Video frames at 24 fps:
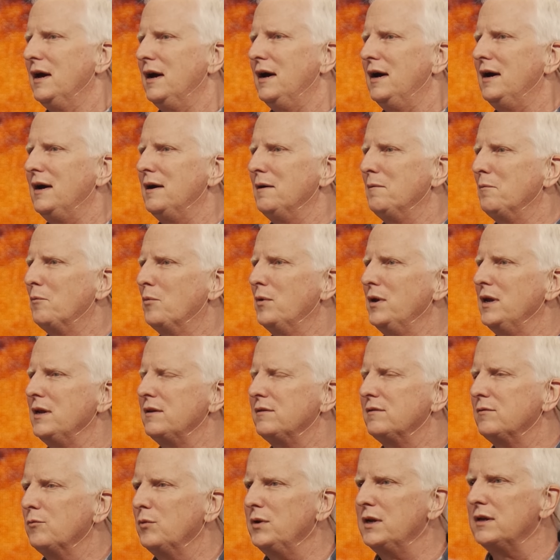Uh, when, it,
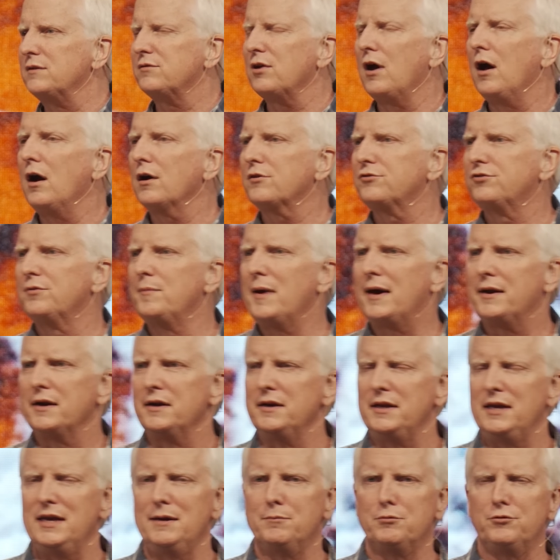when it talks about
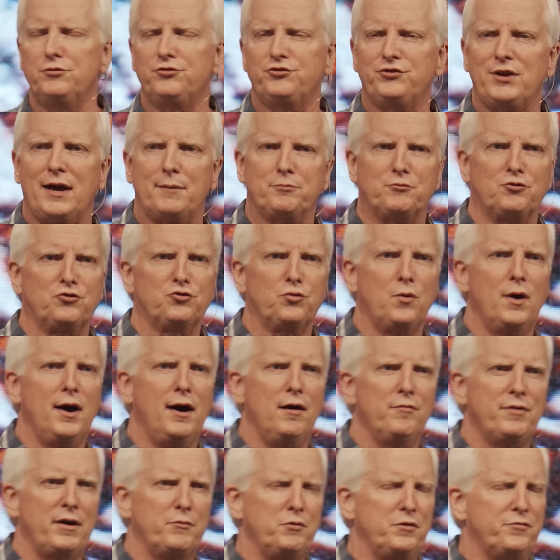in Hebrews chapter
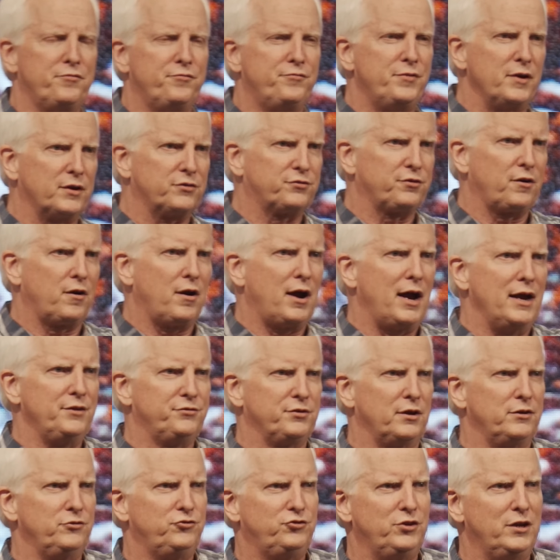12 how we fix our eyes
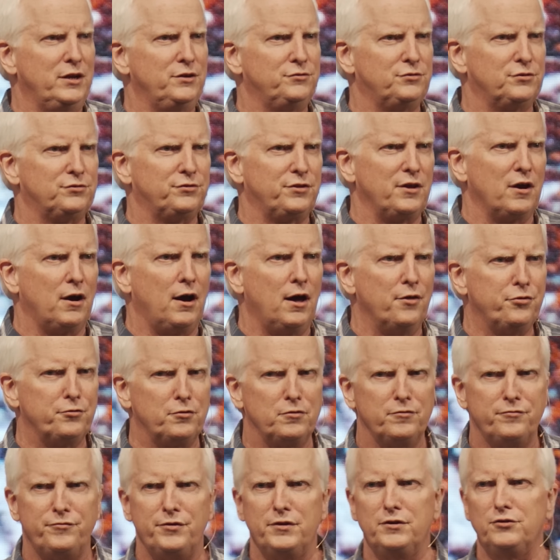on Jesus, the author
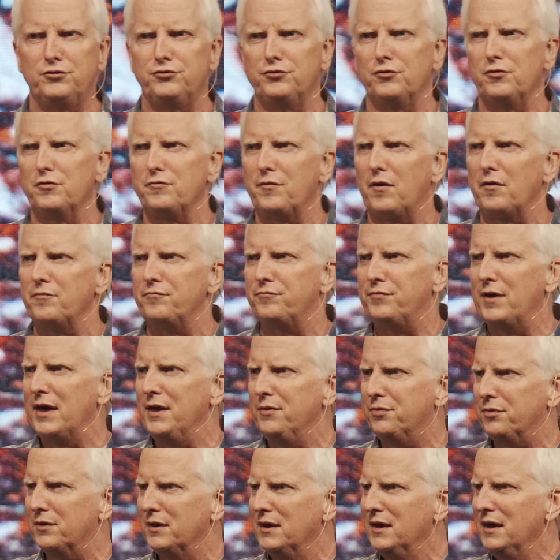and finisher of our
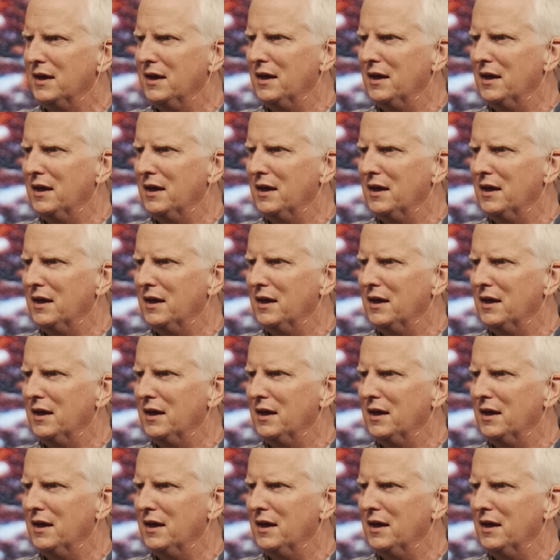faith,